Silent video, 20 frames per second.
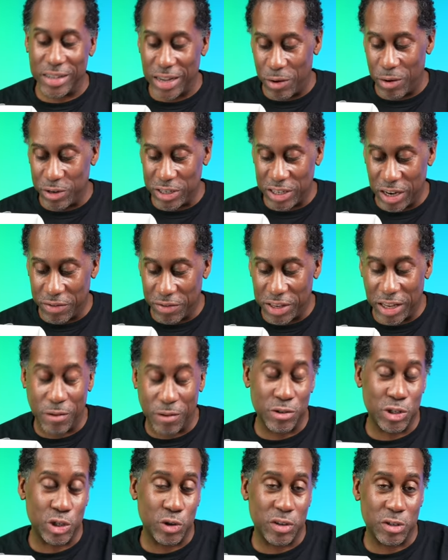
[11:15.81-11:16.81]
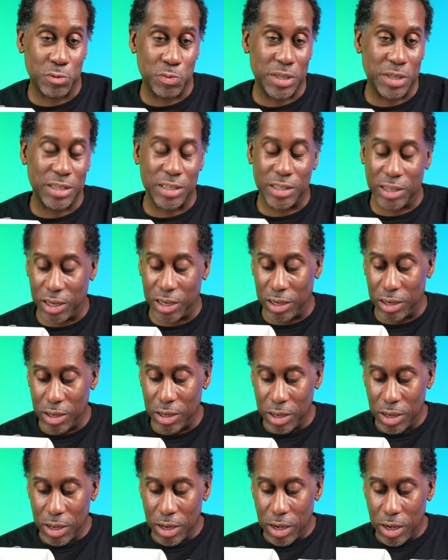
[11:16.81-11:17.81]
I wish everything was USB-C.
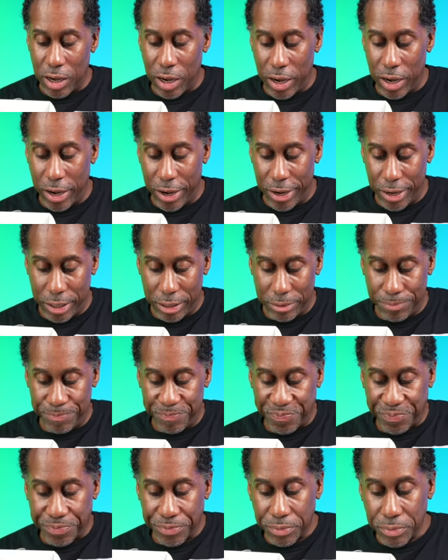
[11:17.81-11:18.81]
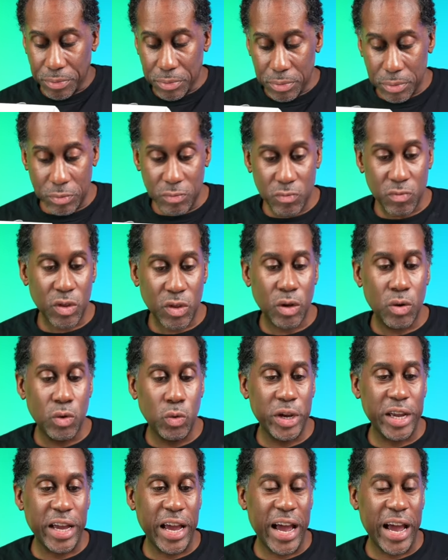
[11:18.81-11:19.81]
Um,
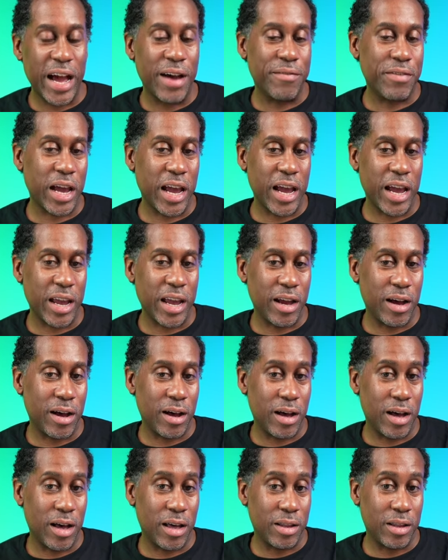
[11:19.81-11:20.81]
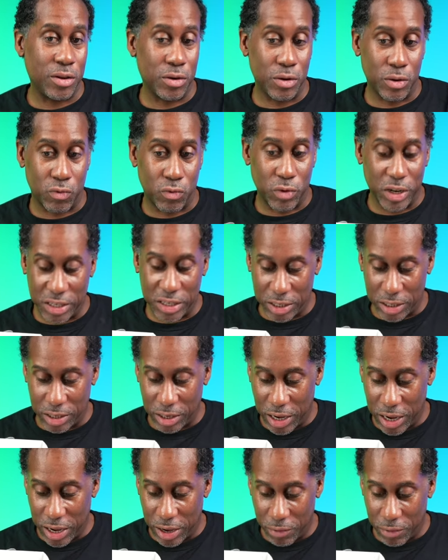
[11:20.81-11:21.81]
we have a, uh, a little wrist,
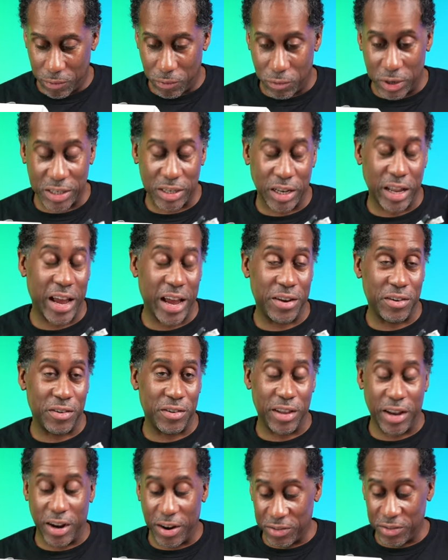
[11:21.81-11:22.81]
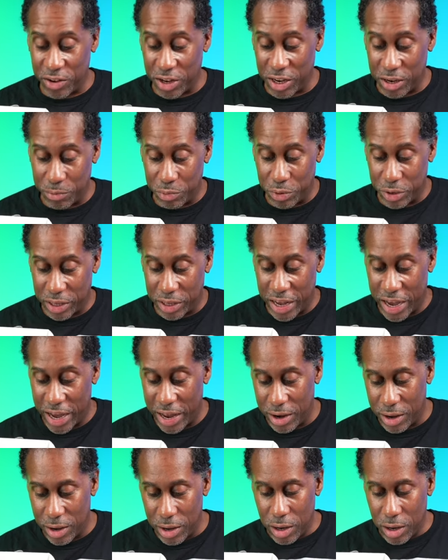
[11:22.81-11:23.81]
uh, wrist lanyard there, so you can put
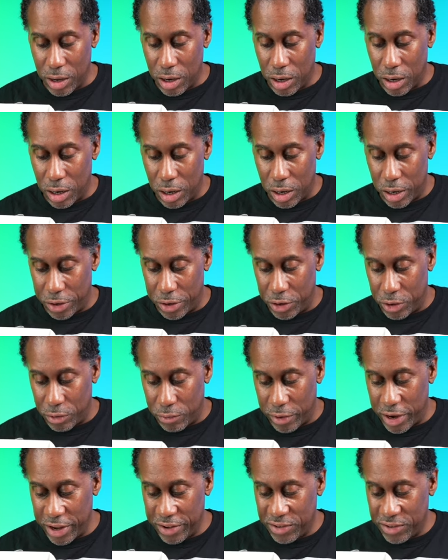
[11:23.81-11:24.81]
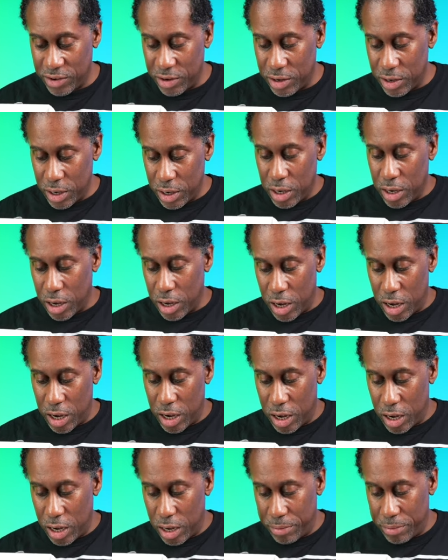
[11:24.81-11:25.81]
that on your wrist.
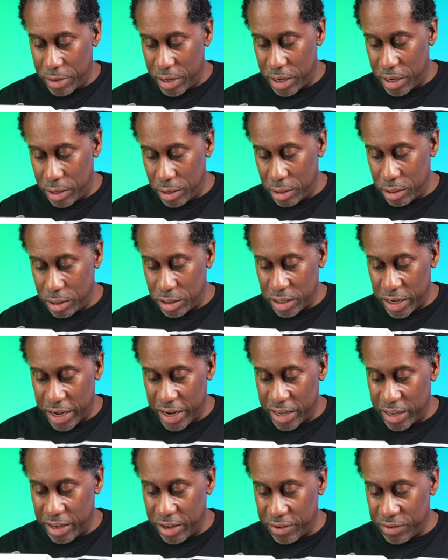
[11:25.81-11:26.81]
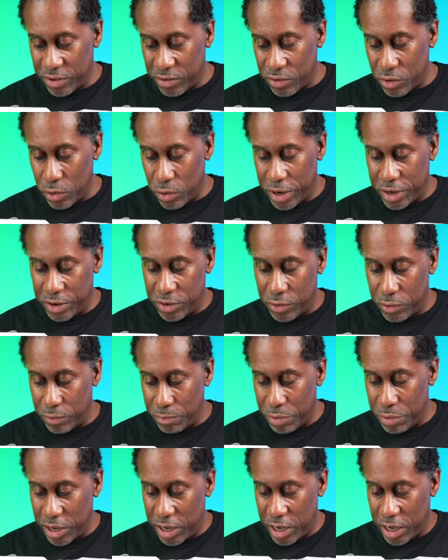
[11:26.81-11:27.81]
Um, it looks like this is going to
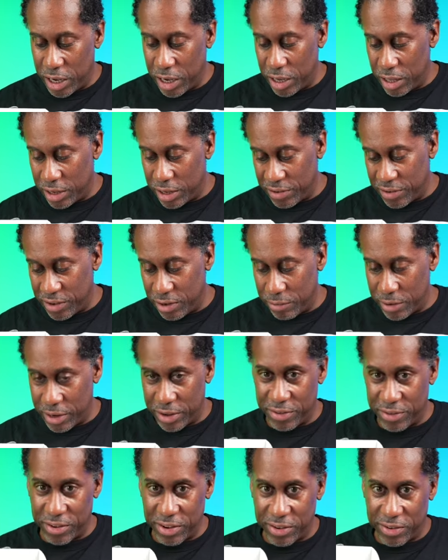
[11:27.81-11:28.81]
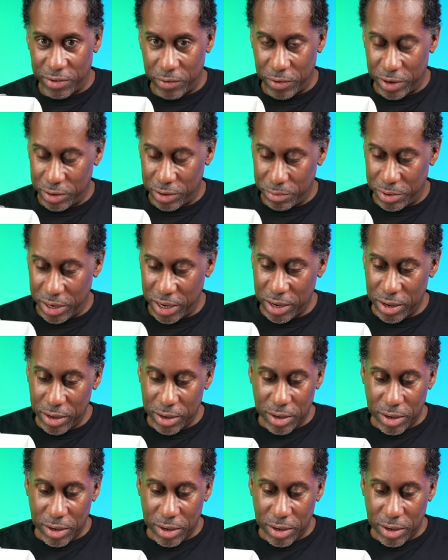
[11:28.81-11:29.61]
be, let's see, what is this going to be?